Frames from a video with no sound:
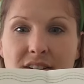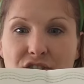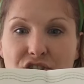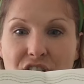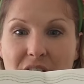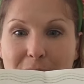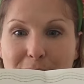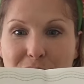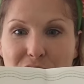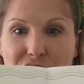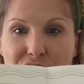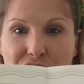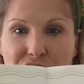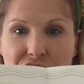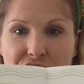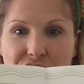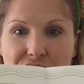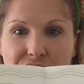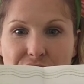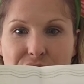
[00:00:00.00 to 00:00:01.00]
Chapter
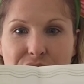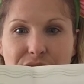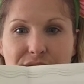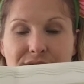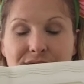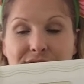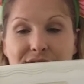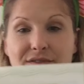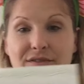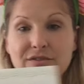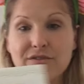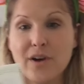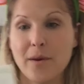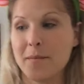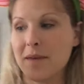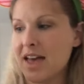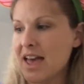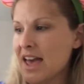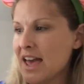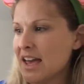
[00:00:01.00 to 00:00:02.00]
2,
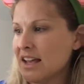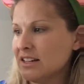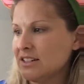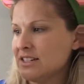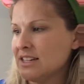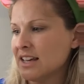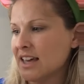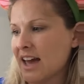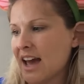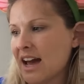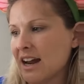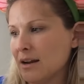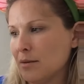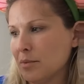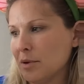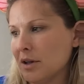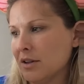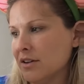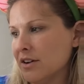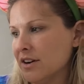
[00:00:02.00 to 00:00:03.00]
from egg to
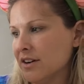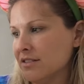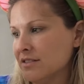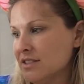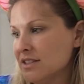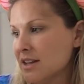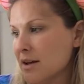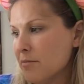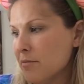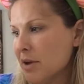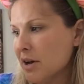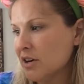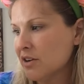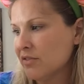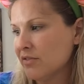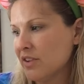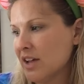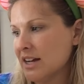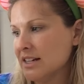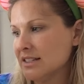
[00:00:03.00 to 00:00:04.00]
caterpillar. Some
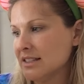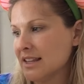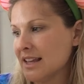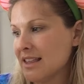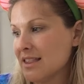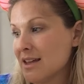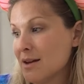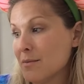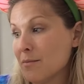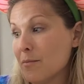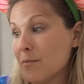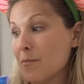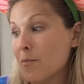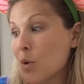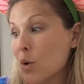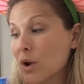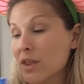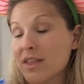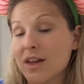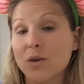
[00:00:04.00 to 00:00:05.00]
butterflies lay
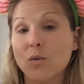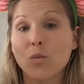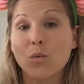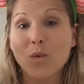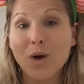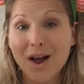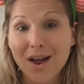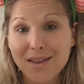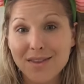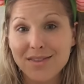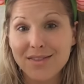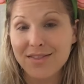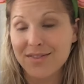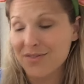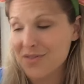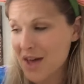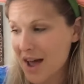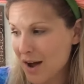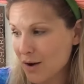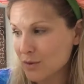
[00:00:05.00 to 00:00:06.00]
more than
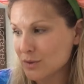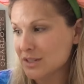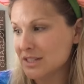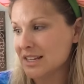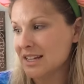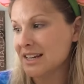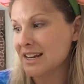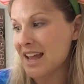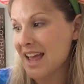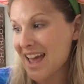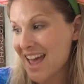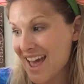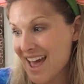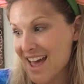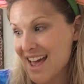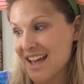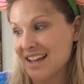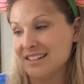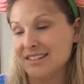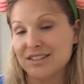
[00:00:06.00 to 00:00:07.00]
1,000
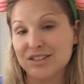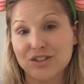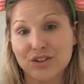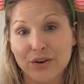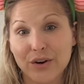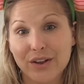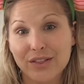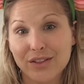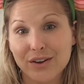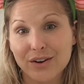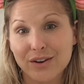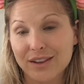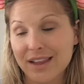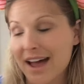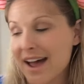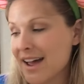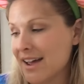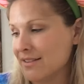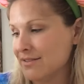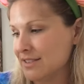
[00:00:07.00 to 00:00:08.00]
eggs during their
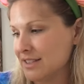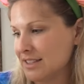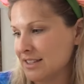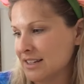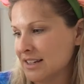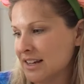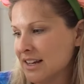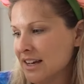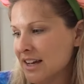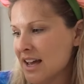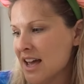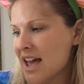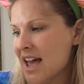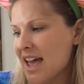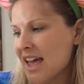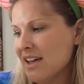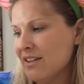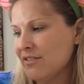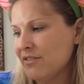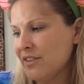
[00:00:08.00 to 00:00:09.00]
lives.
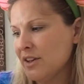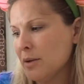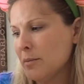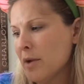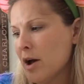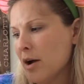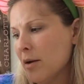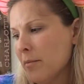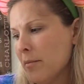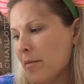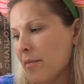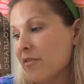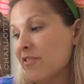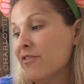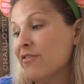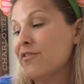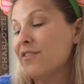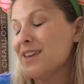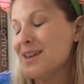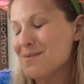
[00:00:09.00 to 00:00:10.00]
A
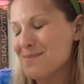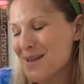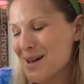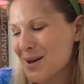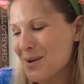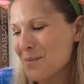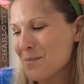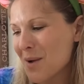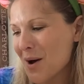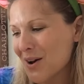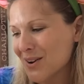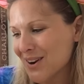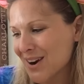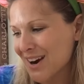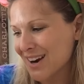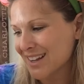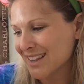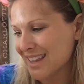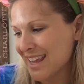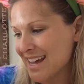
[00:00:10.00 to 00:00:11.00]
female
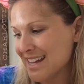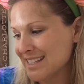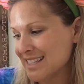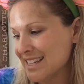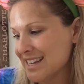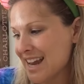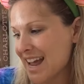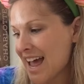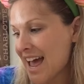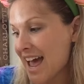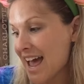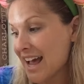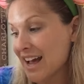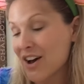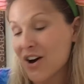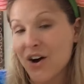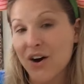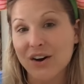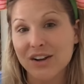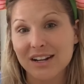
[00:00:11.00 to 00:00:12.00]
monarch lays an
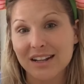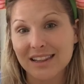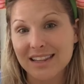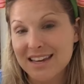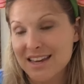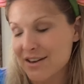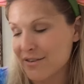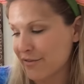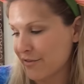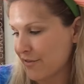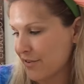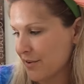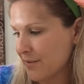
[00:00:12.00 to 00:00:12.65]
egg on a leaf.